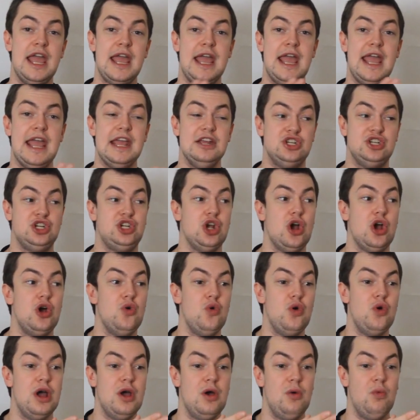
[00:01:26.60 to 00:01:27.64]
is
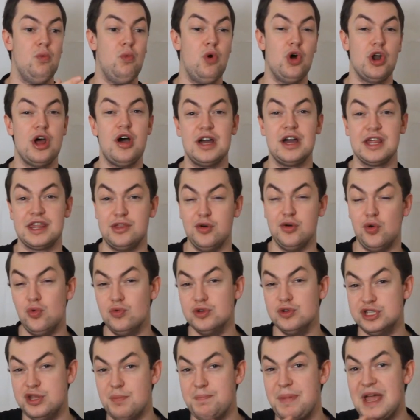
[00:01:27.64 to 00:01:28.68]
show what I thought
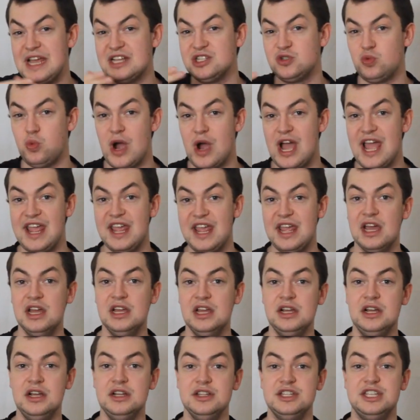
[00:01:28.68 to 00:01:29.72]
was the best way
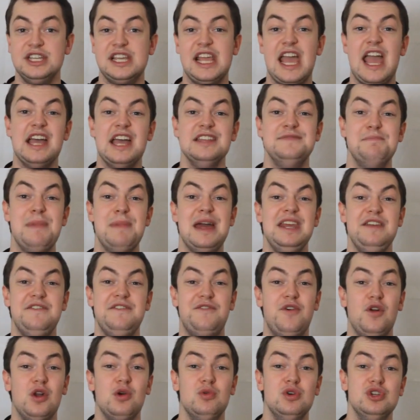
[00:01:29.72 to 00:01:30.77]
to get as many
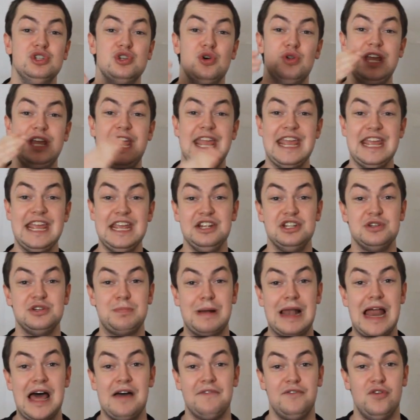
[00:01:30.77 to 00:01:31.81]
followers on each
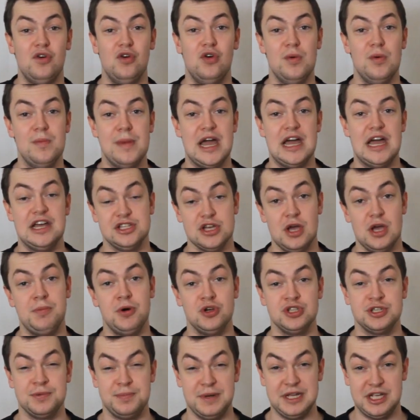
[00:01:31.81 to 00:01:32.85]
platform as I
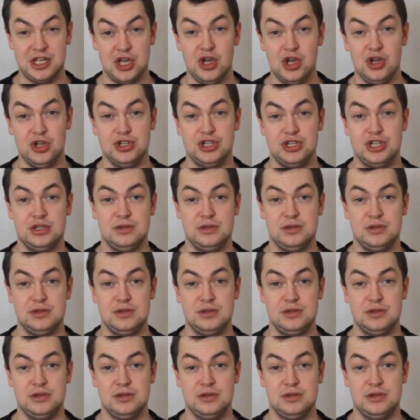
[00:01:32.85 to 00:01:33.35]
possibly could.